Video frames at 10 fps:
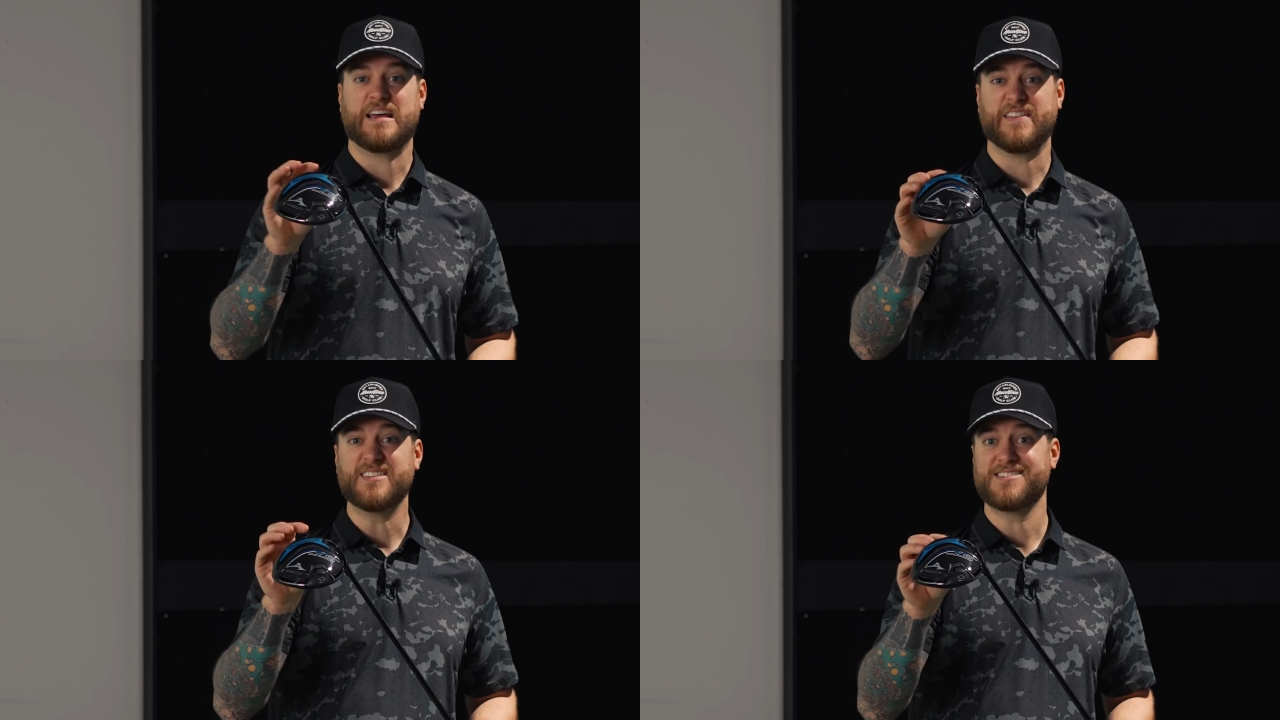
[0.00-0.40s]

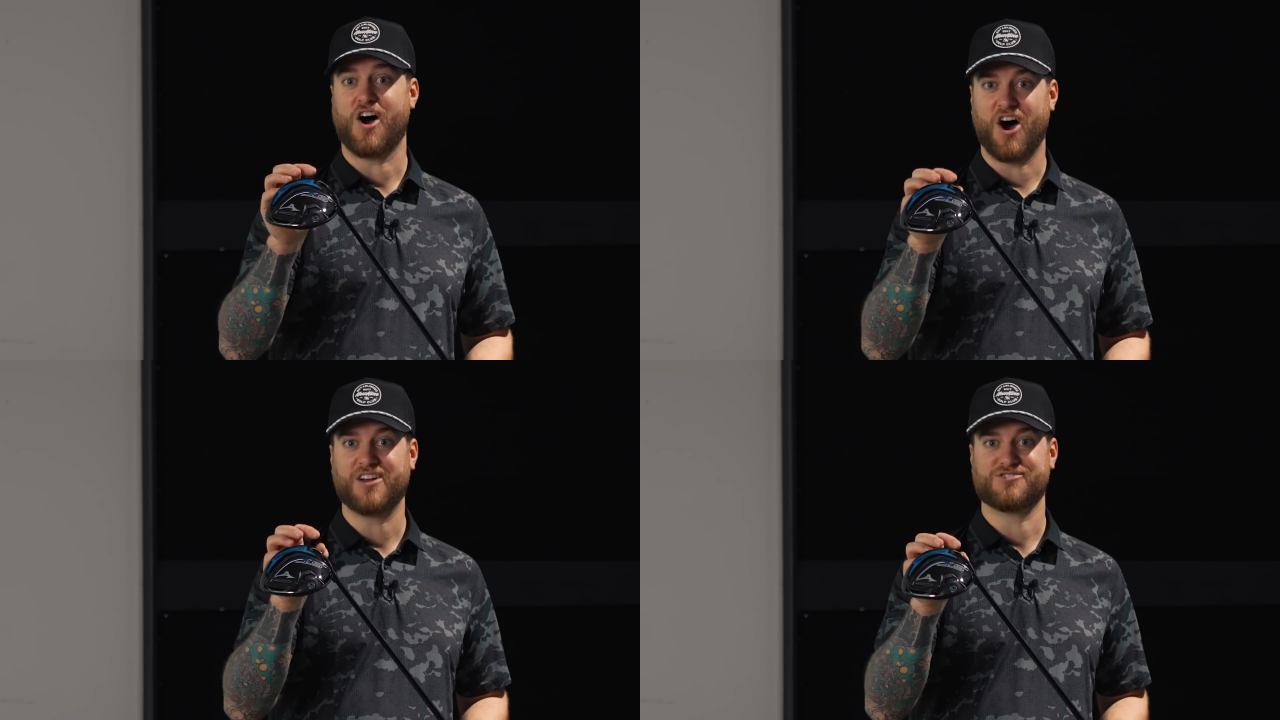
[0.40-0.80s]
like this is a
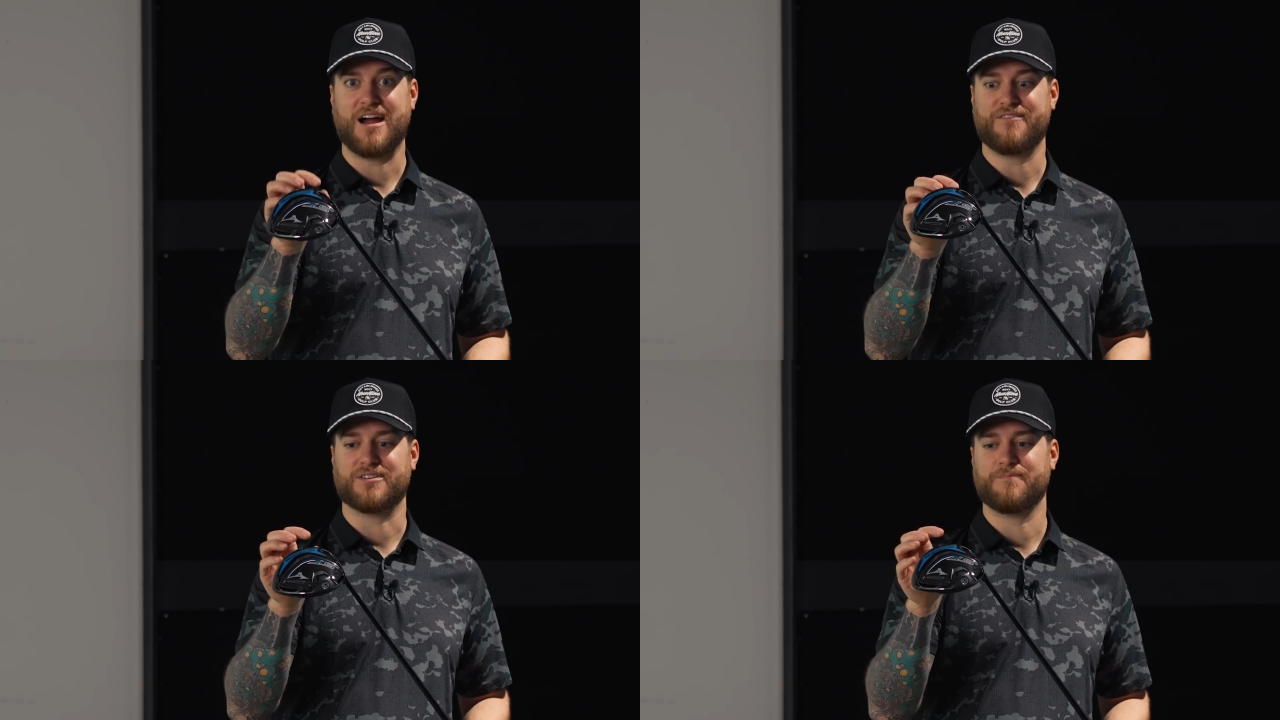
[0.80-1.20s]
hot
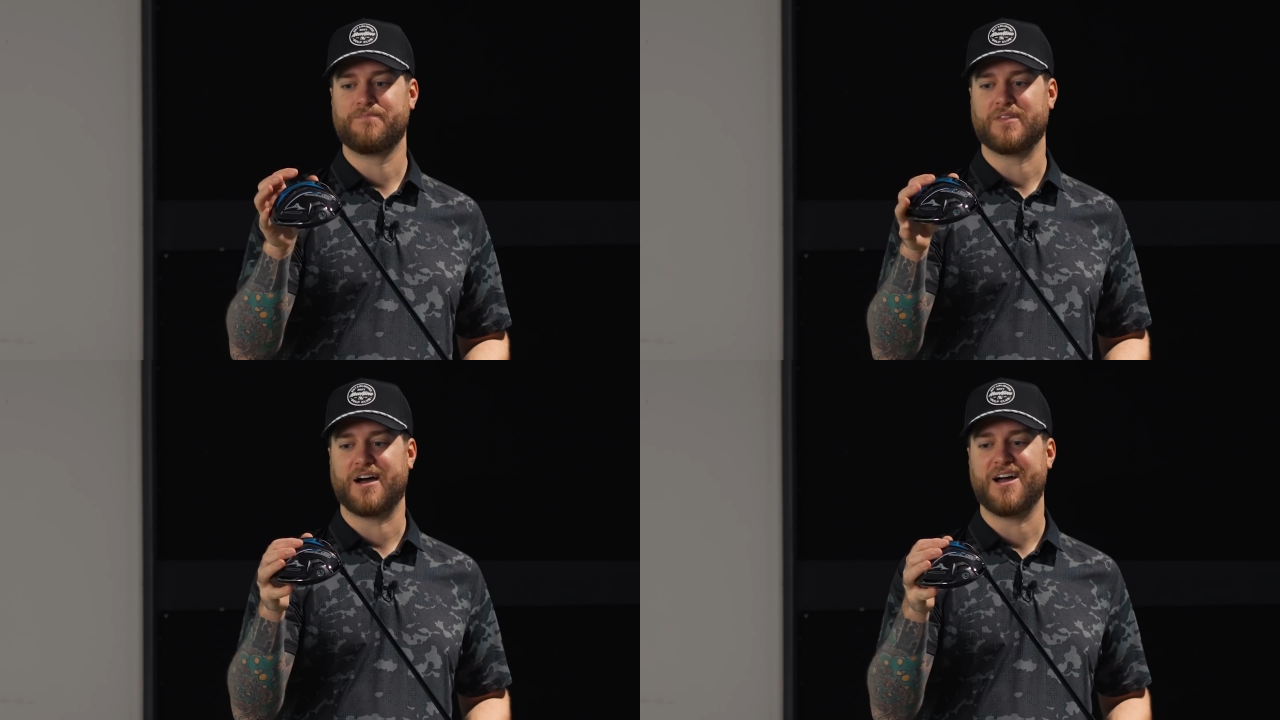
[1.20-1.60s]
driver.
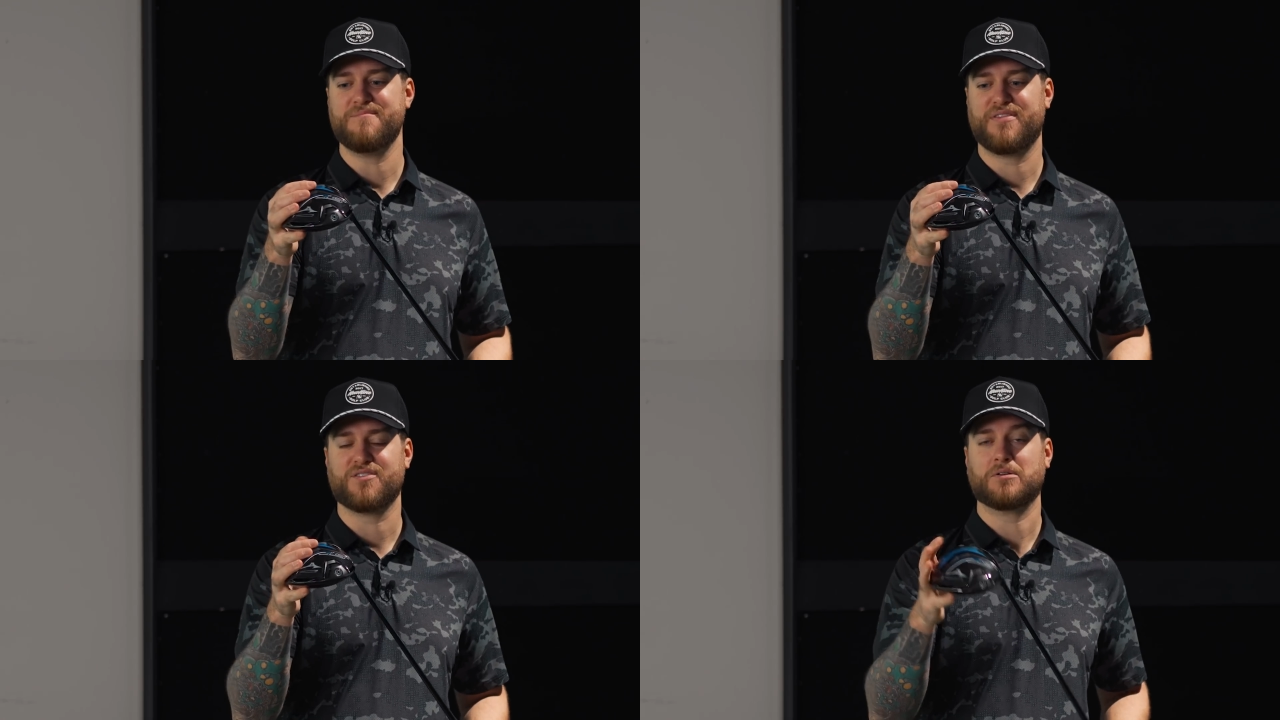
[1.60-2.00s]

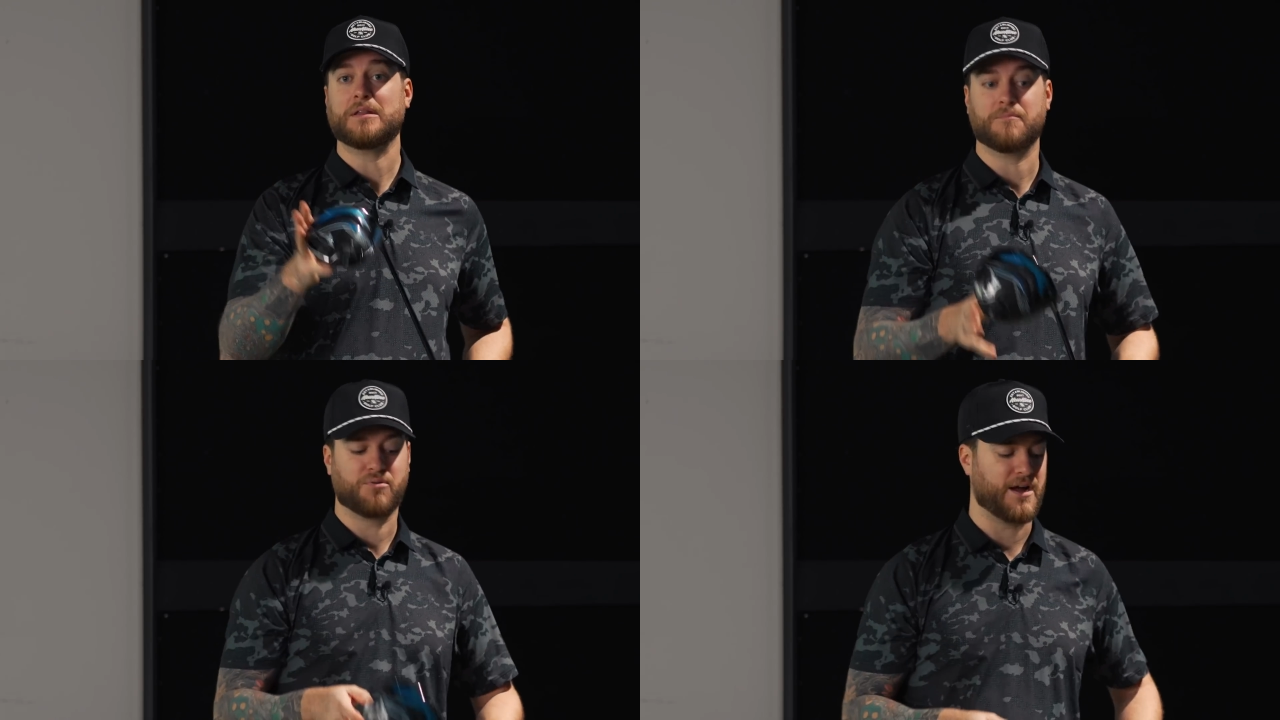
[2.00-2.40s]
I'm
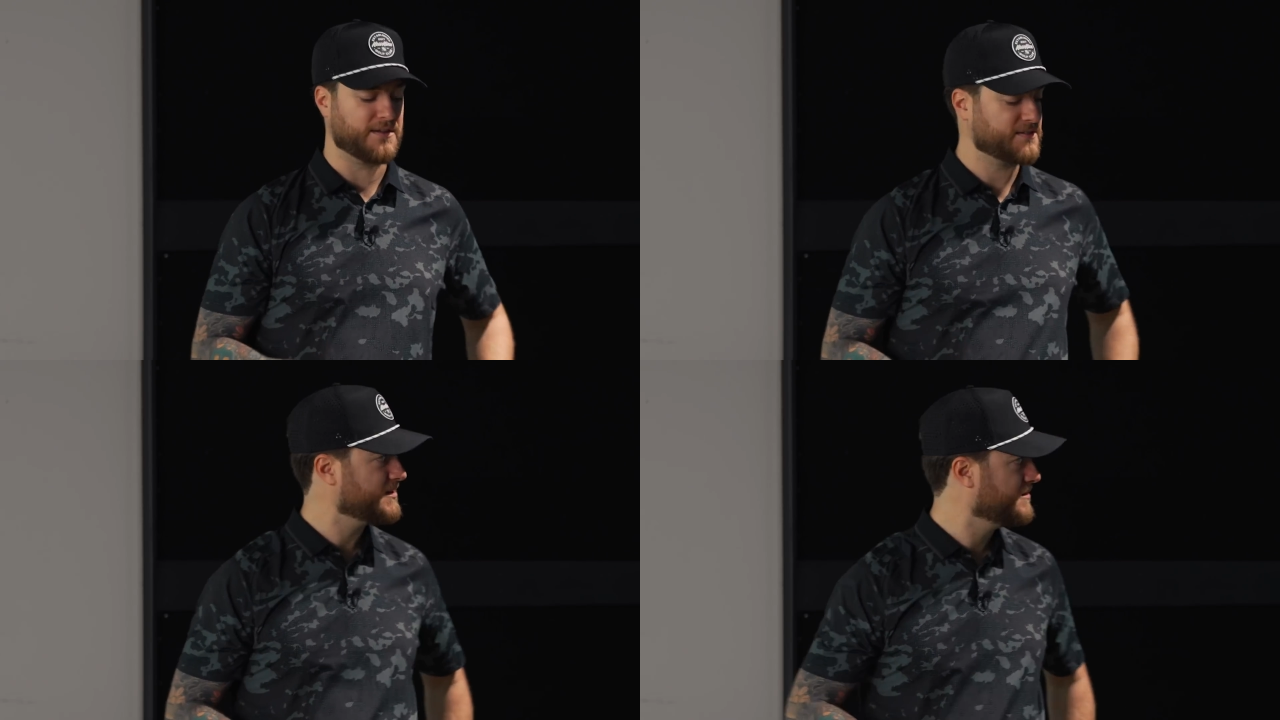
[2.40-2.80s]
thoroughly
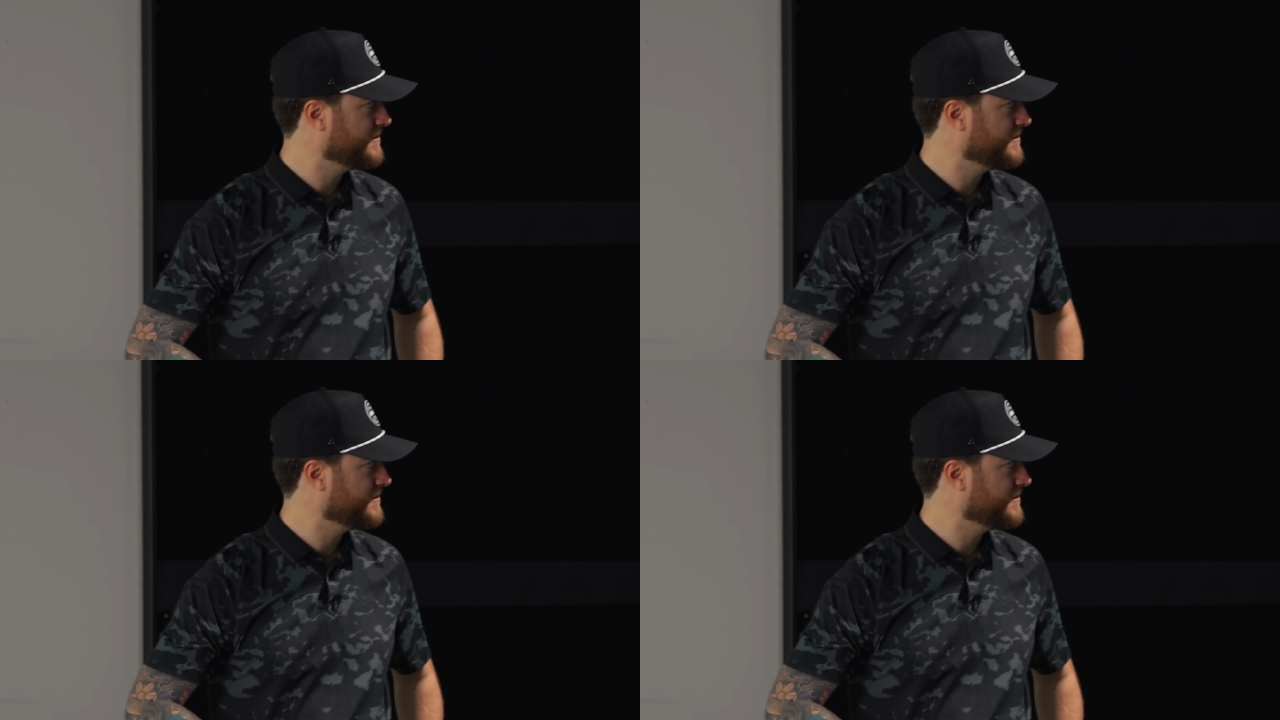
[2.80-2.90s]
impressed.